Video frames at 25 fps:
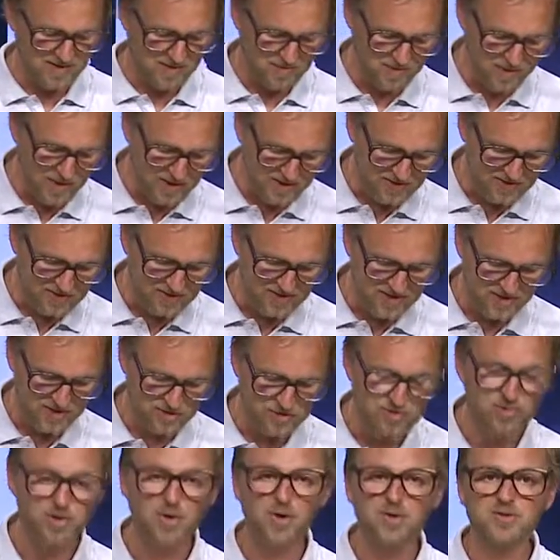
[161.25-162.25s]
the buttons here
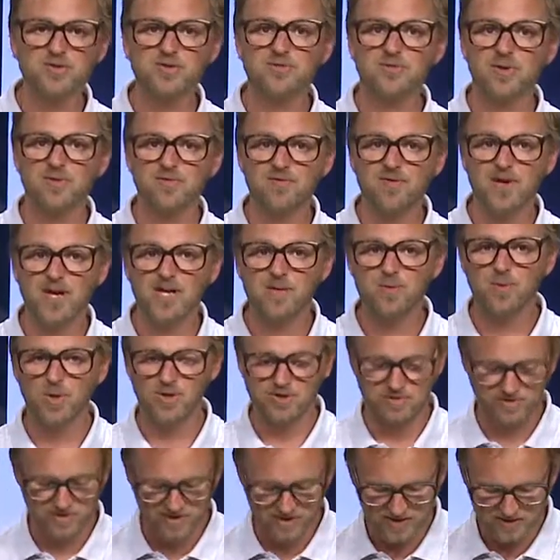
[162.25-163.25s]
should also reflect
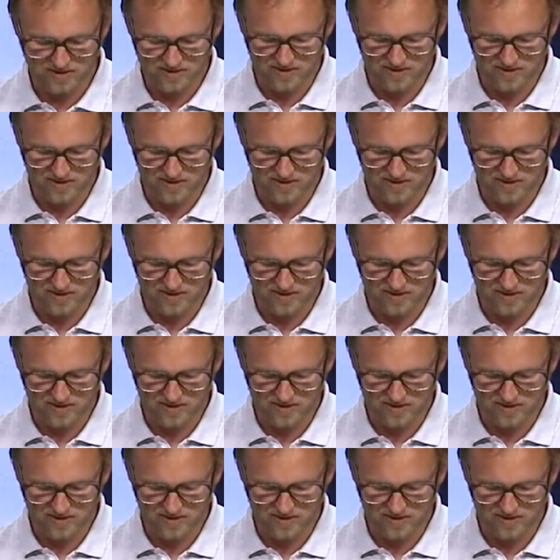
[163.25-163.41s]
what you did.